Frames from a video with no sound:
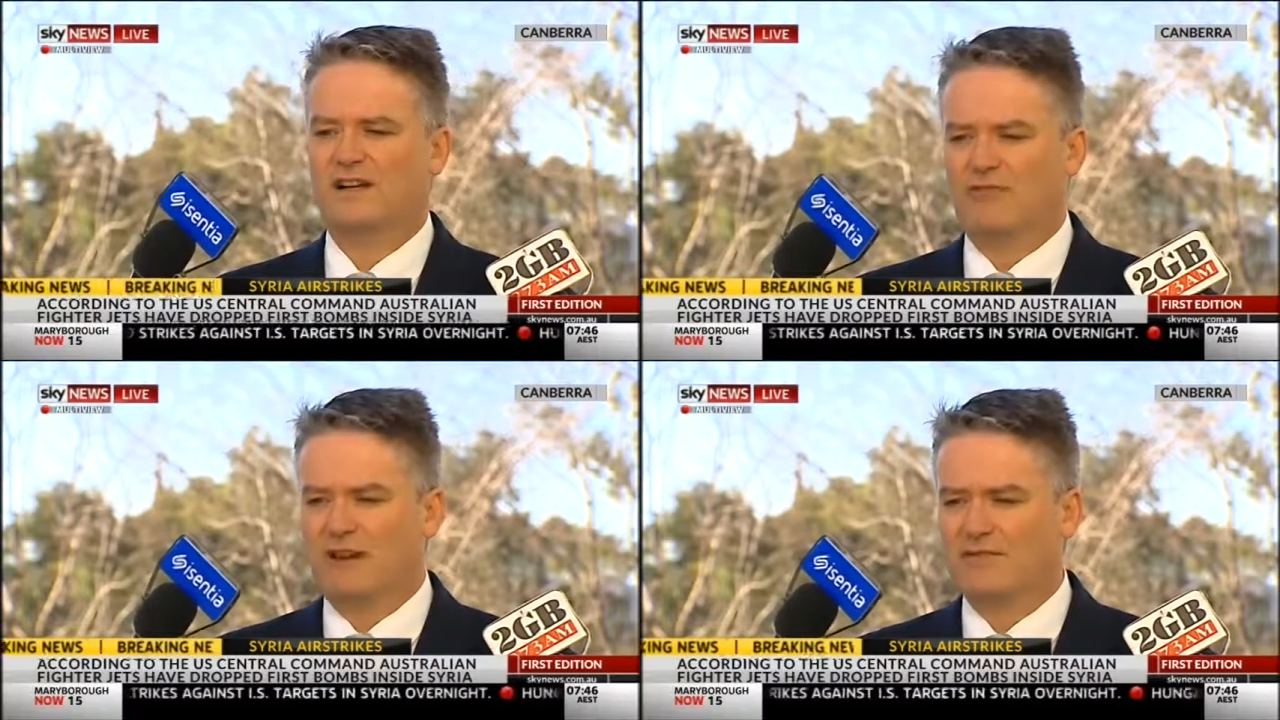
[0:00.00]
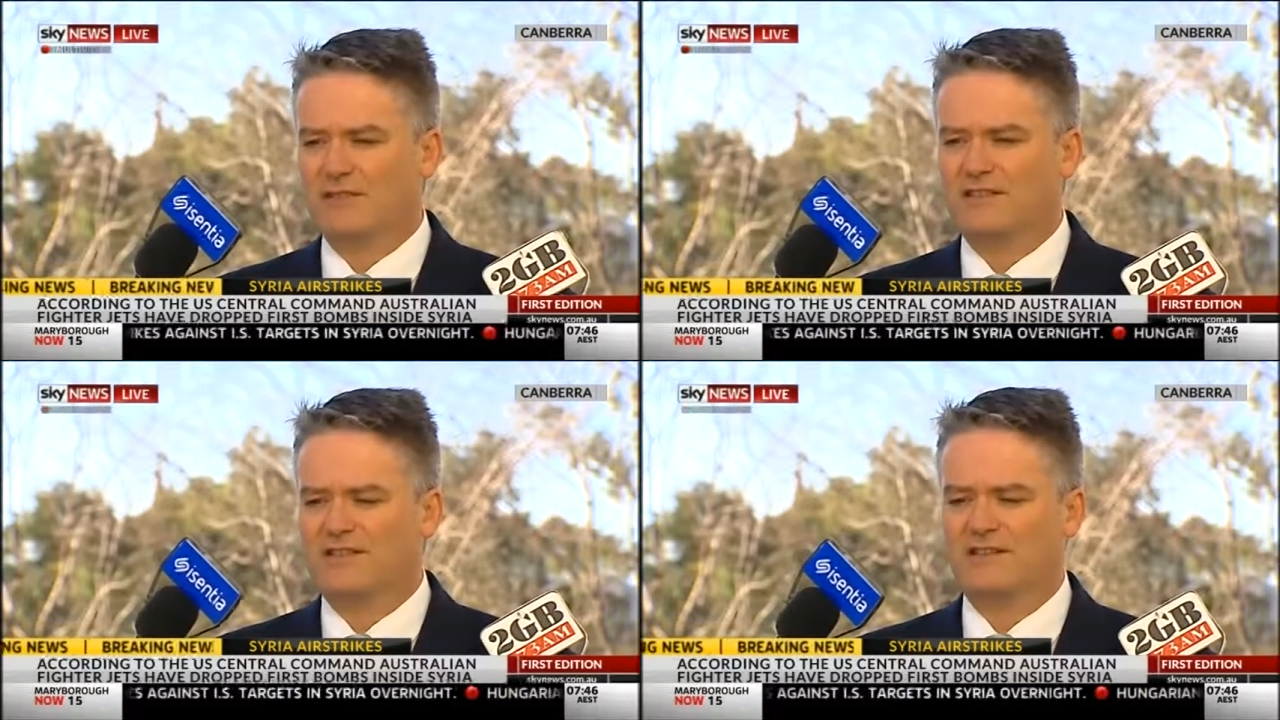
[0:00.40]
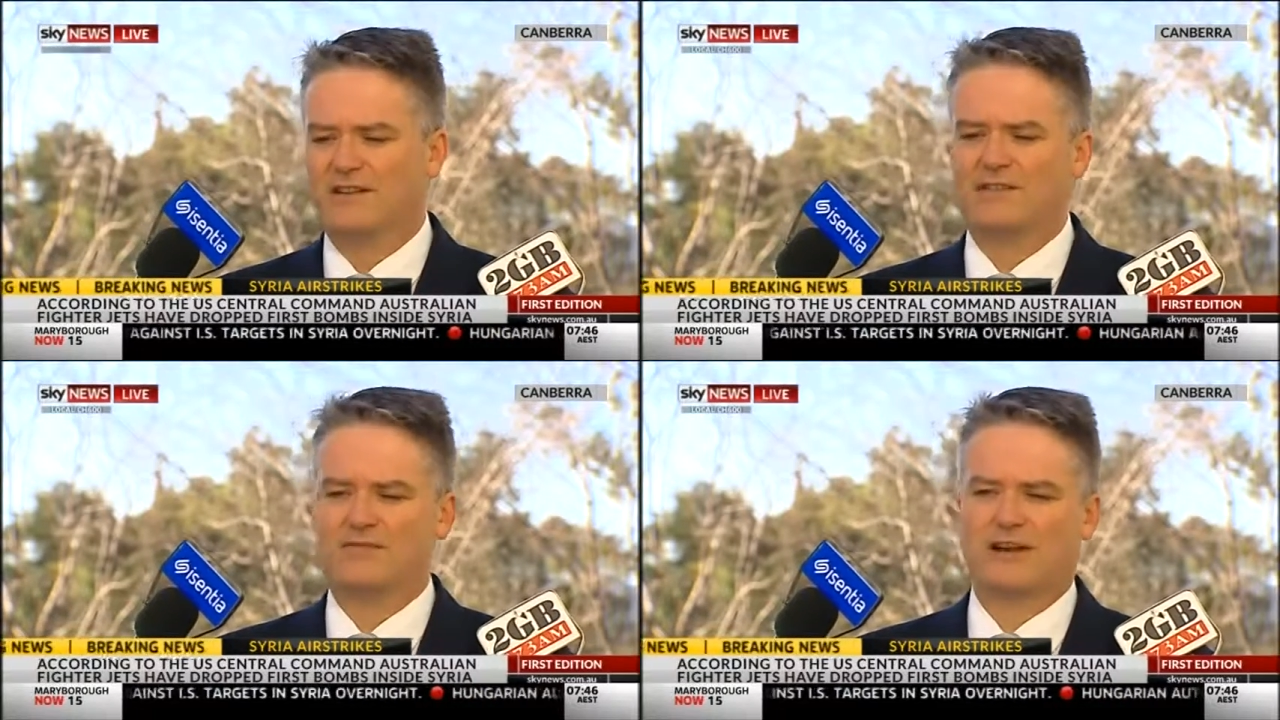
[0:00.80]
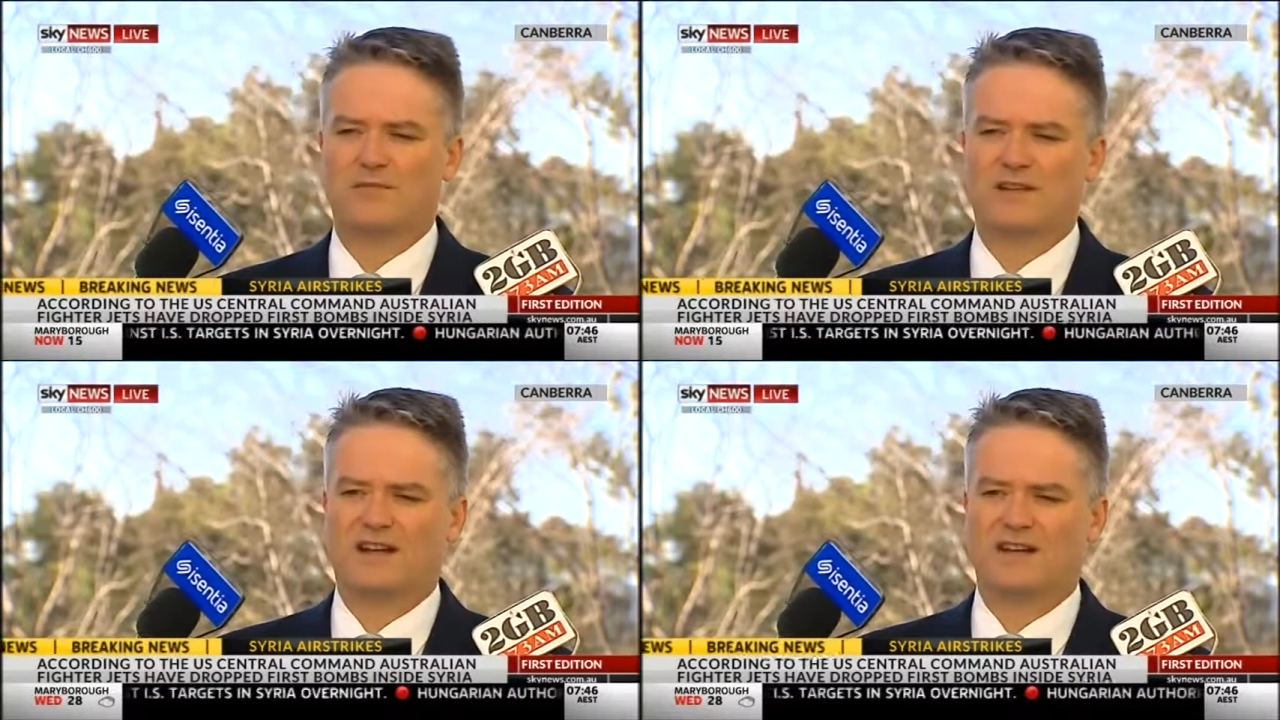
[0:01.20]
relevant
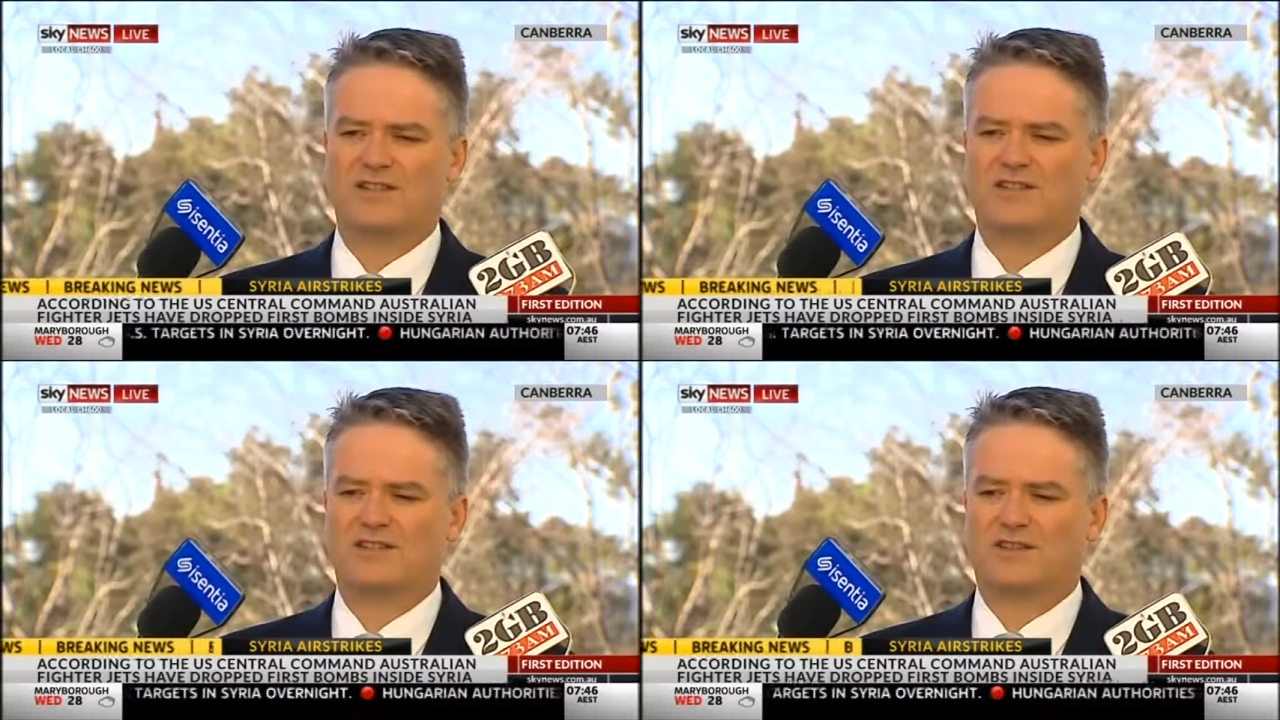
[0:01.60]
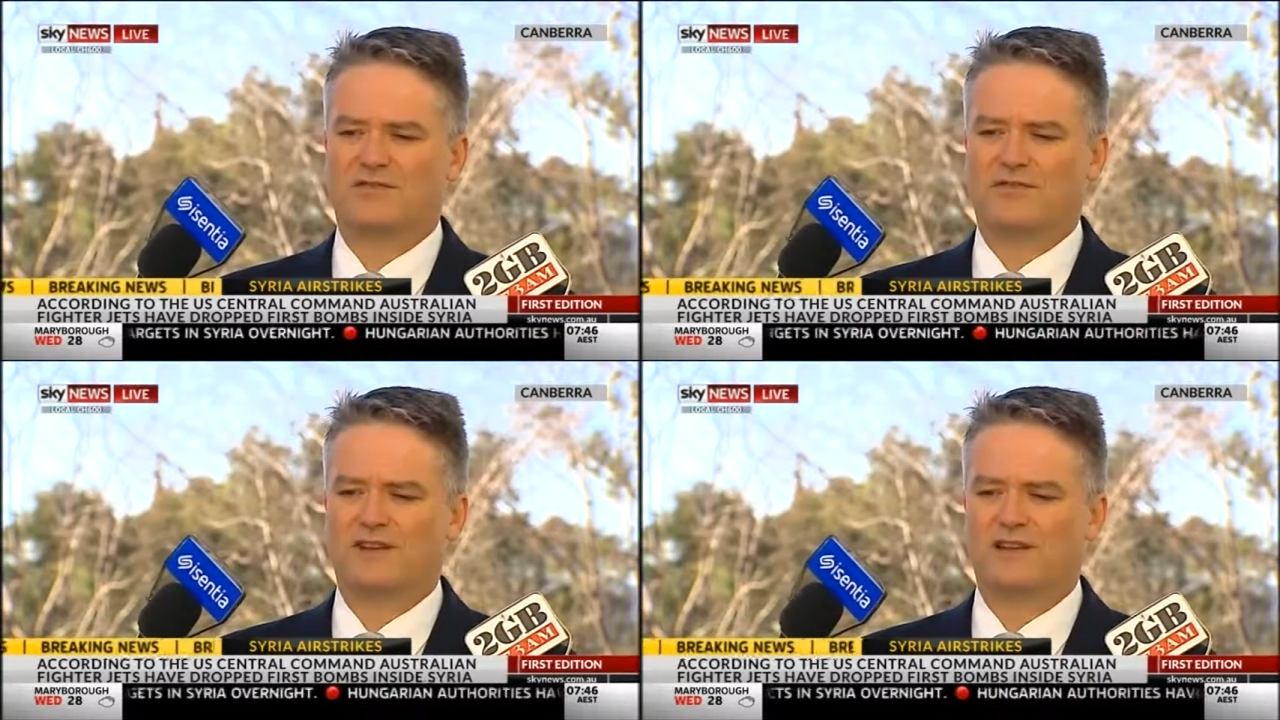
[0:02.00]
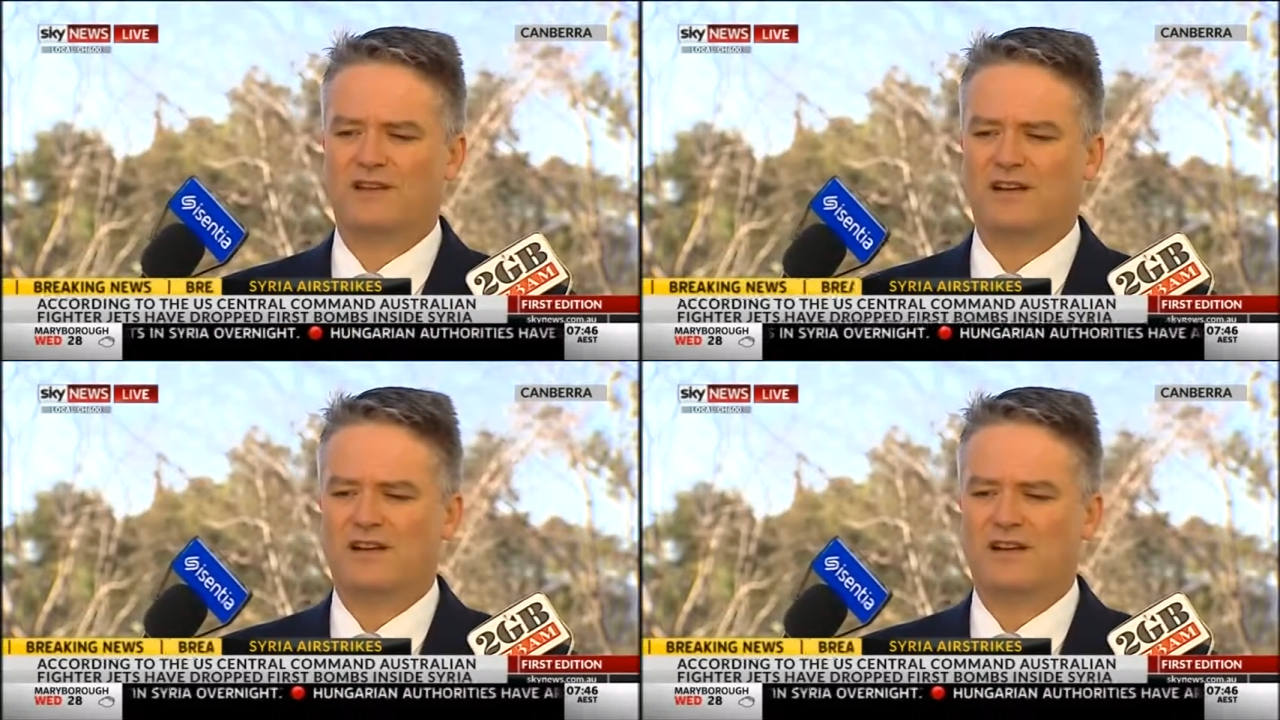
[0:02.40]
recommendations of the